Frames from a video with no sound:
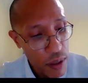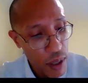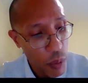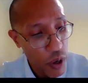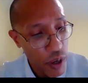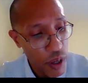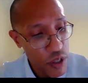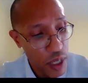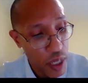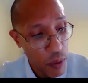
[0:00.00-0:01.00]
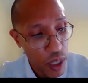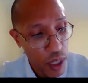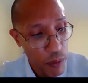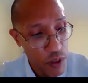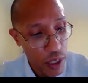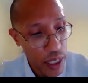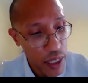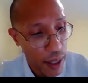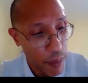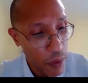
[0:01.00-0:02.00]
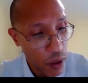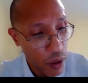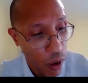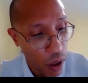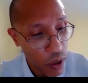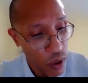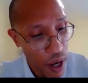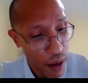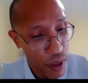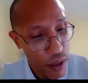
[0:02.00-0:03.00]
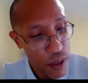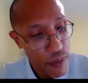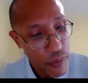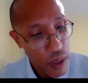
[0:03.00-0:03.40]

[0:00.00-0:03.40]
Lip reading: that we're interested in when it comes to lead time, long or average.